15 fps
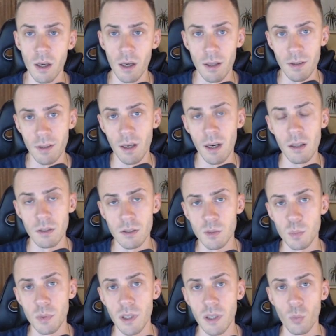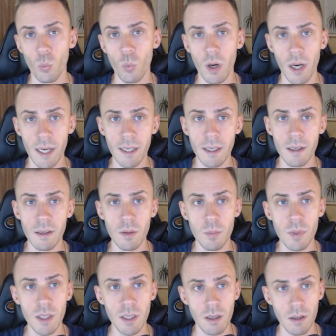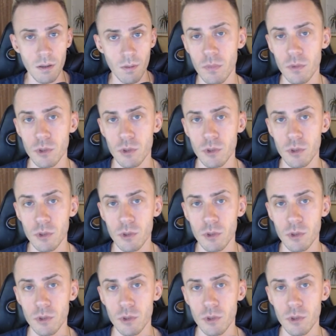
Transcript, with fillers: and I'll explain why in a minute.